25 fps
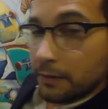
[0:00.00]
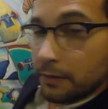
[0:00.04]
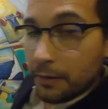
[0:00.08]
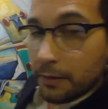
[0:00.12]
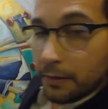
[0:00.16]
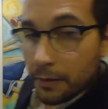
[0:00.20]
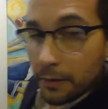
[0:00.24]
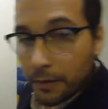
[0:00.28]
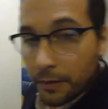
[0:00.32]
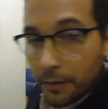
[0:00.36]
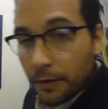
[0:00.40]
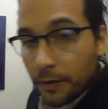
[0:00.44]

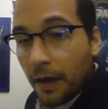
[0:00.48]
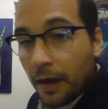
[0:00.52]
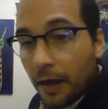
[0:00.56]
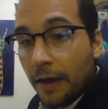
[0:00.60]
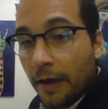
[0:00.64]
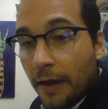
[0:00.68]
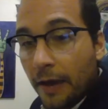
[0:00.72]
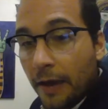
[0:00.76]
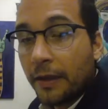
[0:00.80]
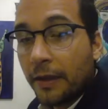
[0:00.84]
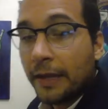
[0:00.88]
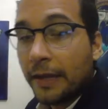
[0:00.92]

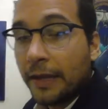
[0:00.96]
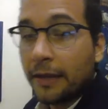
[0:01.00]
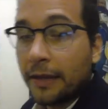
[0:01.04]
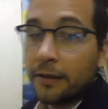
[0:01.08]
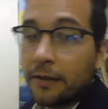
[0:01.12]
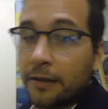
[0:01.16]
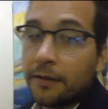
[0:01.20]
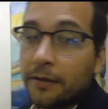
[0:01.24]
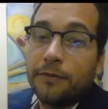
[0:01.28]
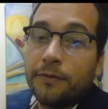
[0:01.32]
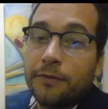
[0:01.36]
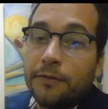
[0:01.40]
and the
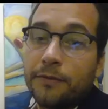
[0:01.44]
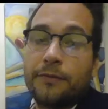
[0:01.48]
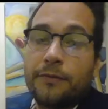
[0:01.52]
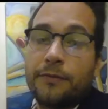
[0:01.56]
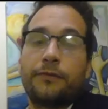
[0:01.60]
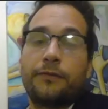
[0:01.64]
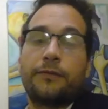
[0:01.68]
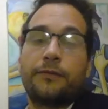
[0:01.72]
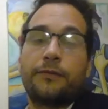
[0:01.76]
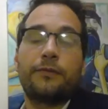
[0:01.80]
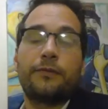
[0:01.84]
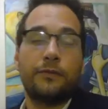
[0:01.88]
link
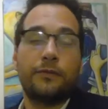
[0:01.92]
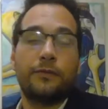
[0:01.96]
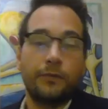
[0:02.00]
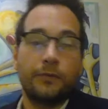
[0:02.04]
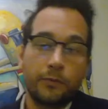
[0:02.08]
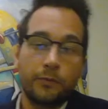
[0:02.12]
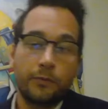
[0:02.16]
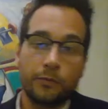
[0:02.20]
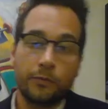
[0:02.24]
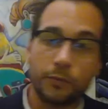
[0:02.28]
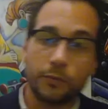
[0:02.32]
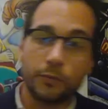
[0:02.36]

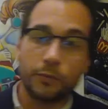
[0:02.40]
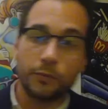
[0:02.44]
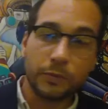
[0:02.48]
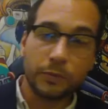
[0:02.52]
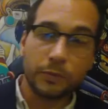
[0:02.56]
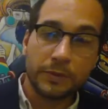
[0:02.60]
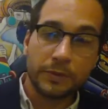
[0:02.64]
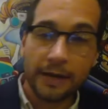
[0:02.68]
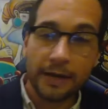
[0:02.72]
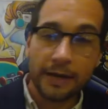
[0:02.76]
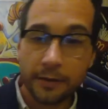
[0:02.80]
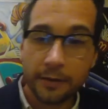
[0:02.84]
will
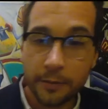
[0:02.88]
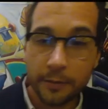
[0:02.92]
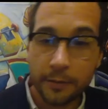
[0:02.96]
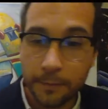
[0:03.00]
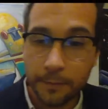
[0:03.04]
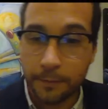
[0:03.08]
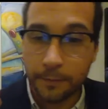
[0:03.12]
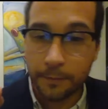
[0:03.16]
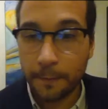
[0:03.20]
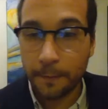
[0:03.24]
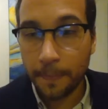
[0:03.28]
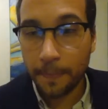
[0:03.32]
take them
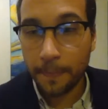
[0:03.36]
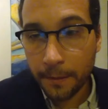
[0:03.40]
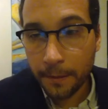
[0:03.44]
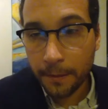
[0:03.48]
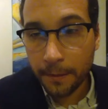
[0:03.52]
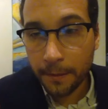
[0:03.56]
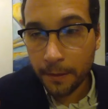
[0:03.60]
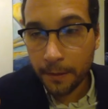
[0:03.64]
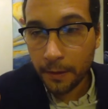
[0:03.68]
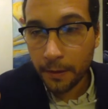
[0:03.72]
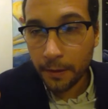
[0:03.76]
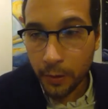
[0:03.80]

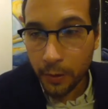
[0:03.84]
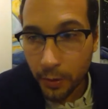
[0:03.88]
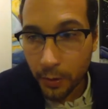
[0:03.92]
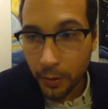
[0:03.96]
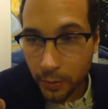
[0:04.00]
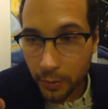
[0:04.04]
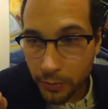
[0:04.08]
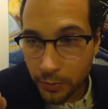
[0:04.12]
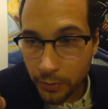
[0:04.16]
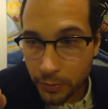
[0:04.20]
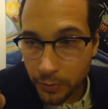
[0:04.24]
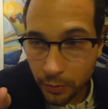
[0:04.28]

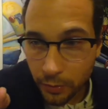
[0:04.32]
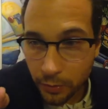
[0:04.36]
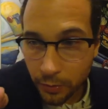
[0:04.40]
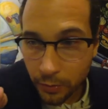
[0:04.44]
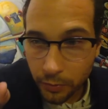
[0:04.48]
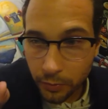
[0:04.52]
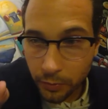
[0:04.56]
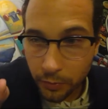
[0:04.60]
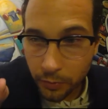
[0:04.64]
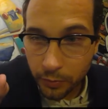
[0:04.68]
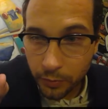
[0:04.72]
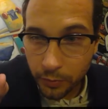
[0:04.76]

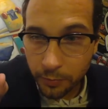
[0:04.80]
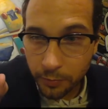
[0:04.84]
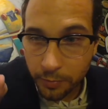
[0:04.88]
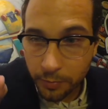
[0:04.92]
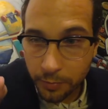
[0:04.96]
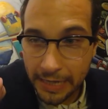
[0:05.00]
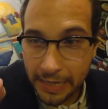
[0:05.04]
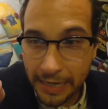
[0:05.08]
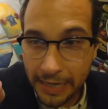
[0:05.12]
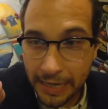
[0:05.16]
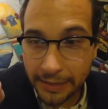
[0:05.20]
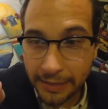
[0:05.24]
to
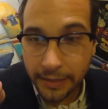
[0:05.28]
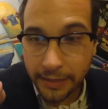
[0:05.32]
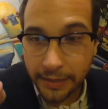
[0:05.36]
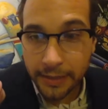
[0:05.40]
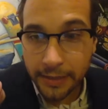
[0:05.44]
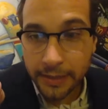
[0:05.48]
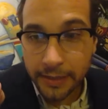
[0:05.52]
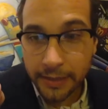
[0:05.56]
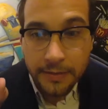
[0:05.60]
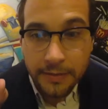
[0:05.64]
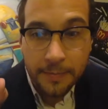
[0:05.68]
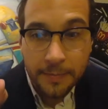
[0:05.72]
Britannica
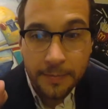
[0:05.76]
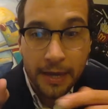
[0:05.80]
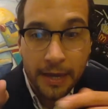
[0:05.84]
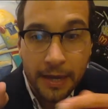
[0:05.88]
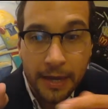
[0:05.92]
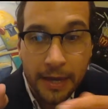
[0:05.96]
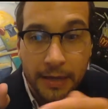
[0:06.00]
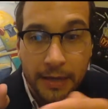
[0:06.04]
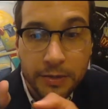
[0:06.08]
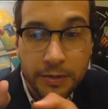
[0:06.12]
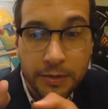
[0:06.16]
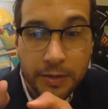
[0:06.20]
Kids
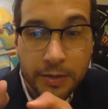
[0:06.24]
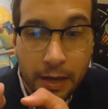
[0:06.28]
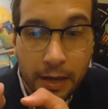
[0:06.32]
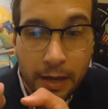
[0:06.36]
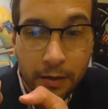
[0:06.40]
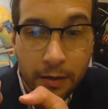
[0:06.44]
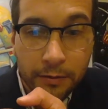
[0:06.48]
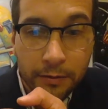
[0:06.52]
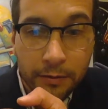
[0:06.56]
page. Now,